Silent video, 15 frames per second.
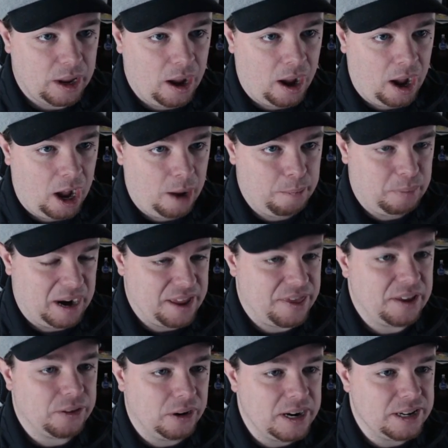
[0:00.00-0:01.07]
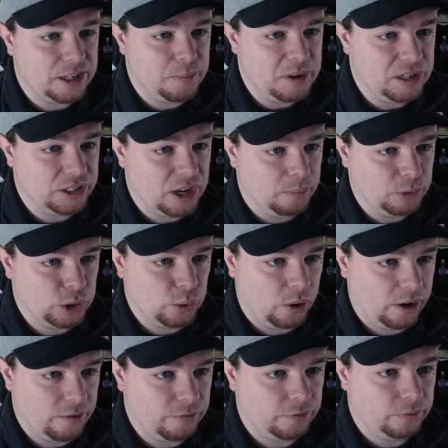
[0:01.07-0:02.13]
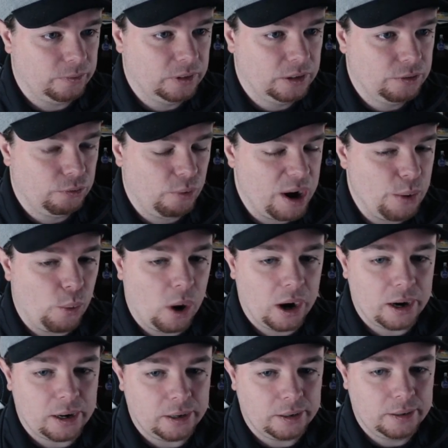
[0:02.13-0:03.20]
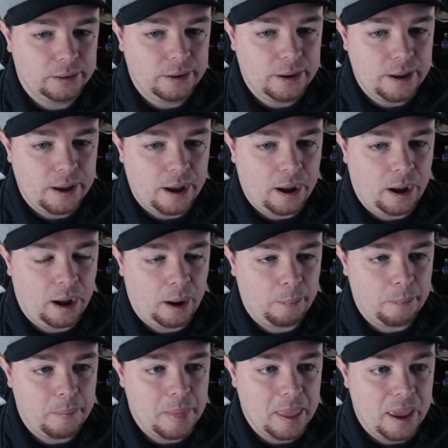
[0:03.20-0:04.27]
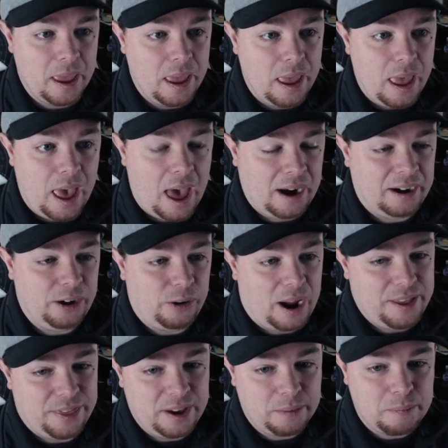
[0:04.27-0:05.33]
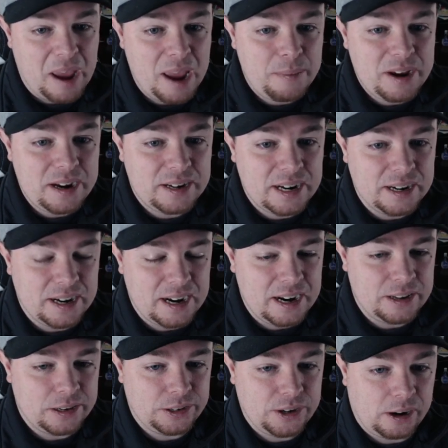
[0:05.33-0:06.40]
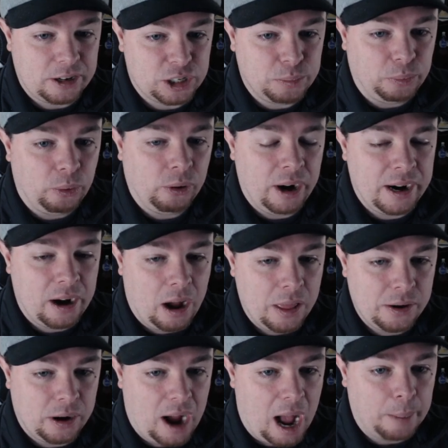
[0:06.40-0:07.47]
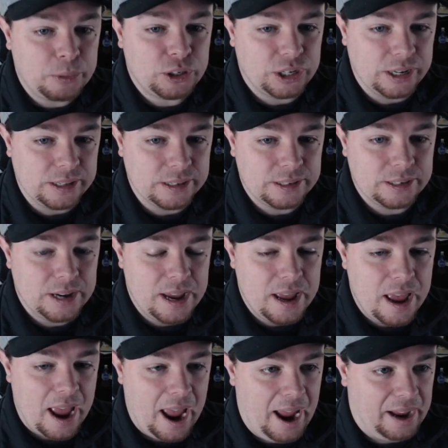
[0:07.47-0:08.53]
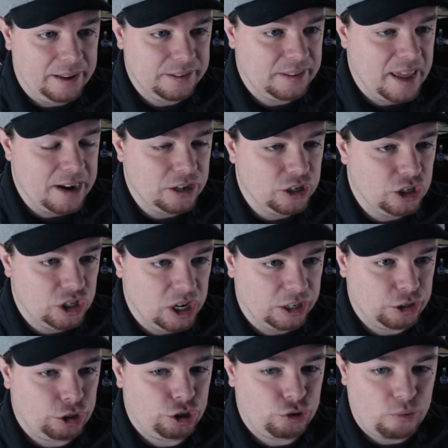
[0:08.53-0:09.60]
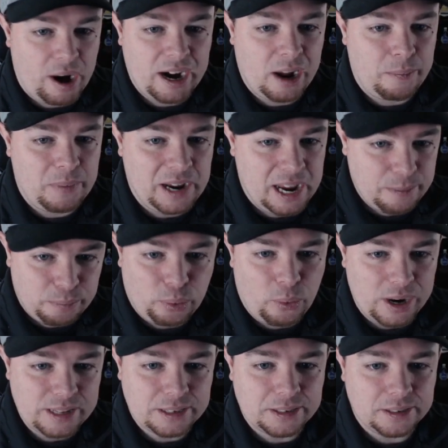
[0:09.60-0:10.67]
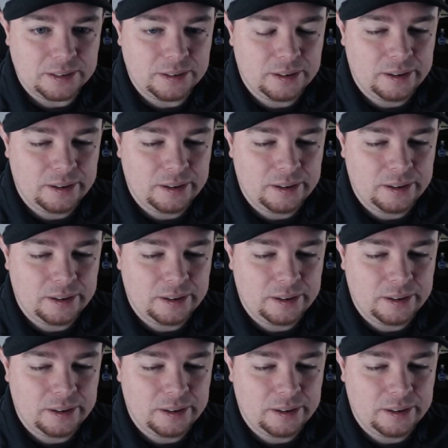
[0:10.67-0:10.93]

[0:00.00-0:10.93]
but I think there needs to be some sort of rework. And I think maybe D&D needs to start exploring other options than just straight up hit points.